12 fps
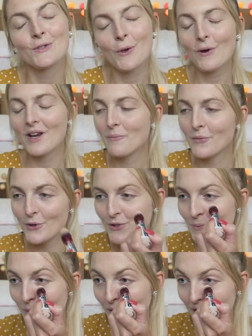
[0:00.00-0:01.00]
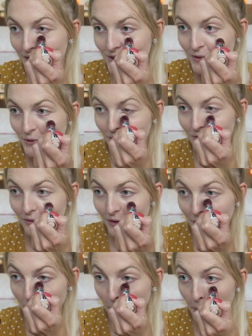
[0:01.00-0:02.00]
So in most parts of
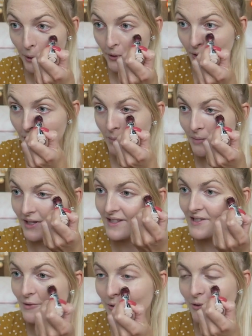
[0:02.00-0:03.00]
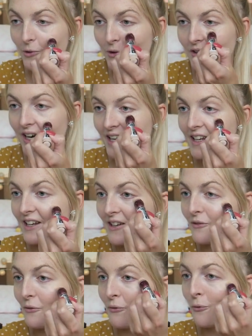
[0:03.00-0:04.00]
Europe, it's
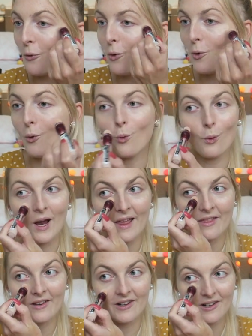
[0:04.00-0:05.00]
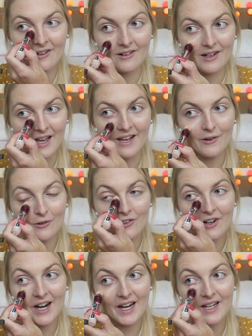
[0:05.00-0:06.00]
already fall weather, like
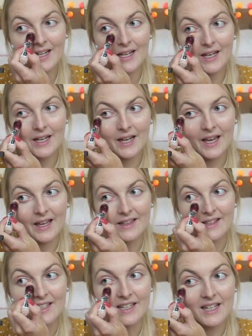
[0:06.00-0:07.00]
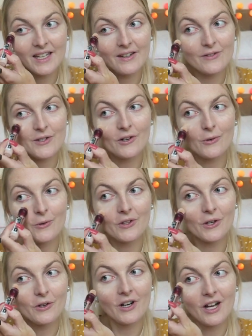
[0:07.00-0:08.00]
rainy, and the leaves are on
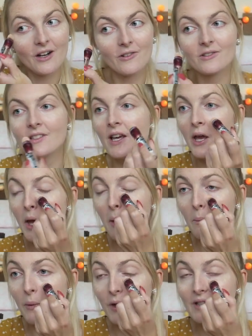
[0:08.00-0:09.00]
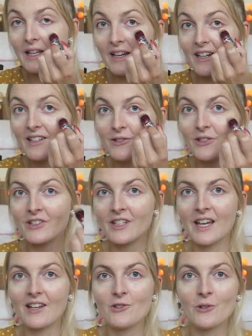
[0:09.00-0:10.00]
the ground. But here in
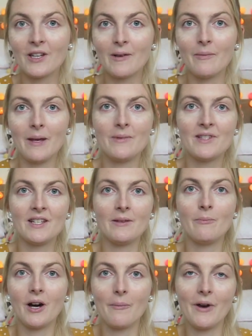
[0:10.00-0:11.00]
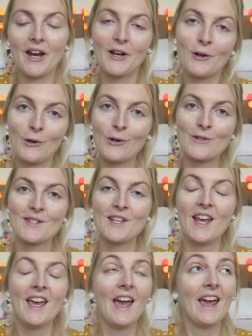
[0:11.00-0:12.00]
Turkey, as you can maybe see by my clothes,
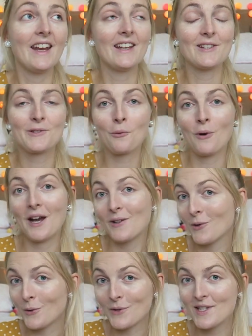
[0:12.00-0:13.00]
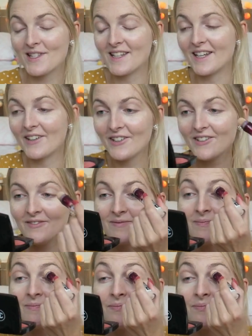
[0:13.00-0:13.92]
it is quite hot still.